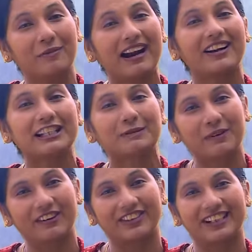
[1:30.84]
our
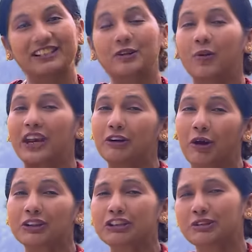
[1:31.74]
experience, we
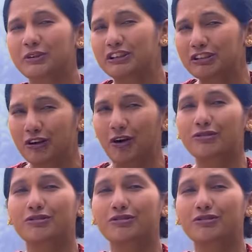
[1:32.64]
know this to be so